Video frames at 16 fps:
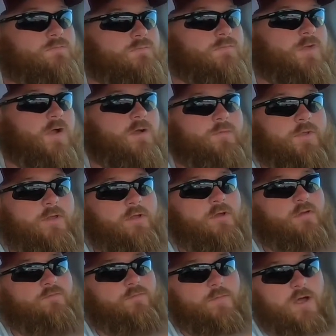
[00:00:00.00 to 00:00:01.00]
tired of being
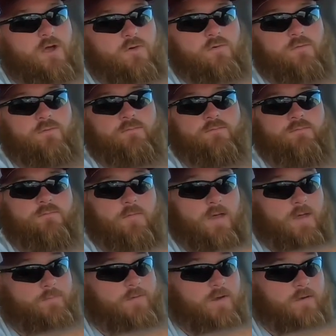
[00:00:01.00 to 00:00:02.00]
gone from home.
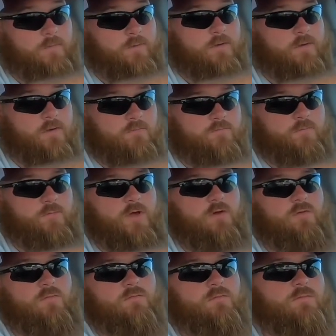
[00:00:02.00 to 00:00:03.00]
I'm tired of being gone from
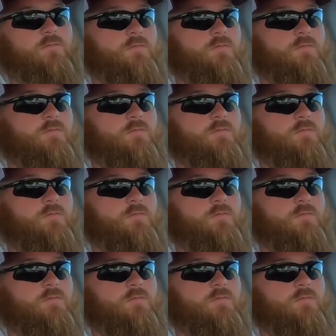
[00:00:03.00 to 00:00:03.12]
home.